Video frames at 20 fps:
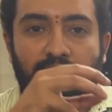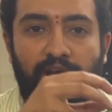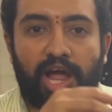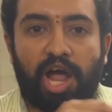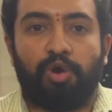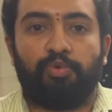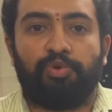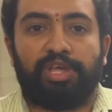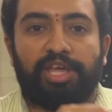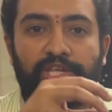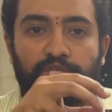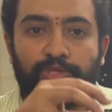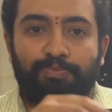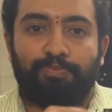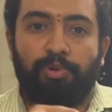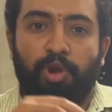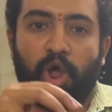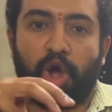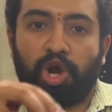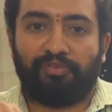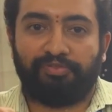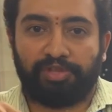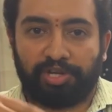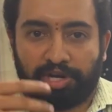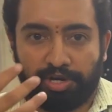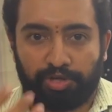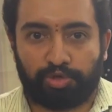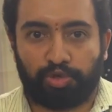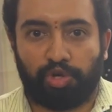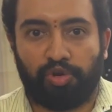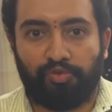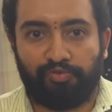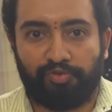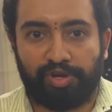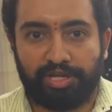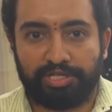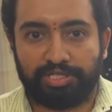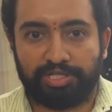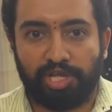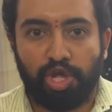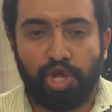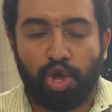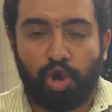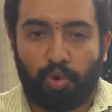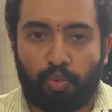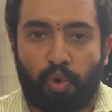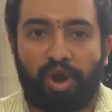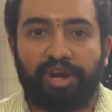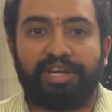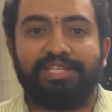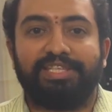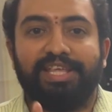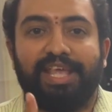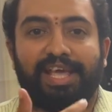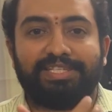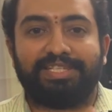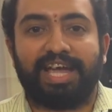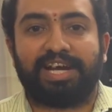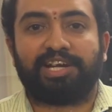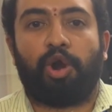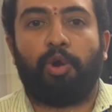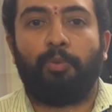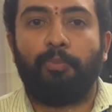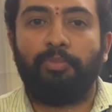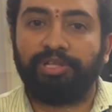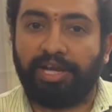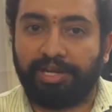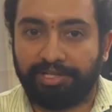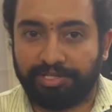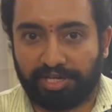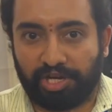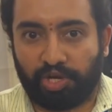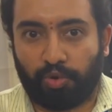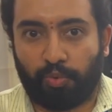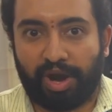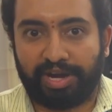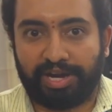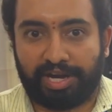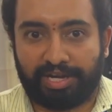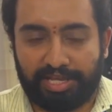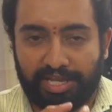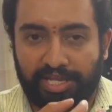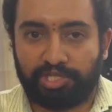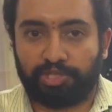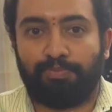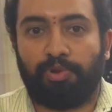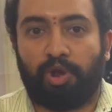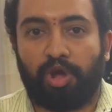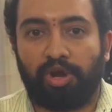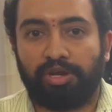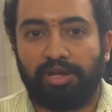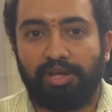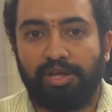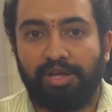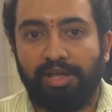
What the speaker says: how each block of the controller works, what is the exact output that is required at each block,